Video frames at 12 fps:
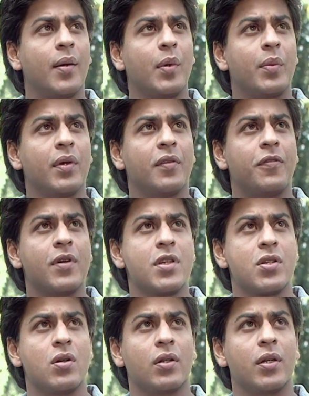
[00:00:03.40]
I remember the
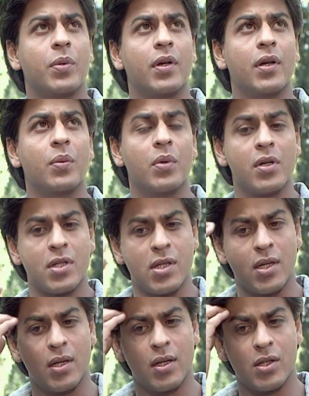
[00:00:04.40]
first song that we did was
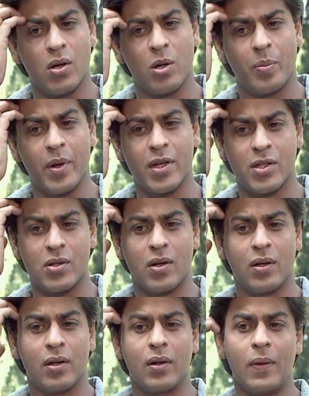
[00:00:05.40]
uh, a song based
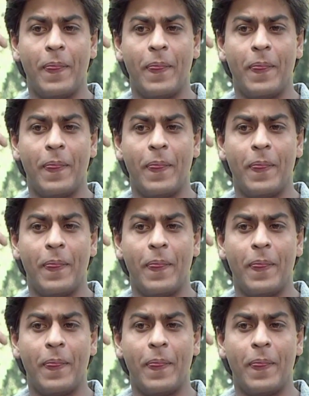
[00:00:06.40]
on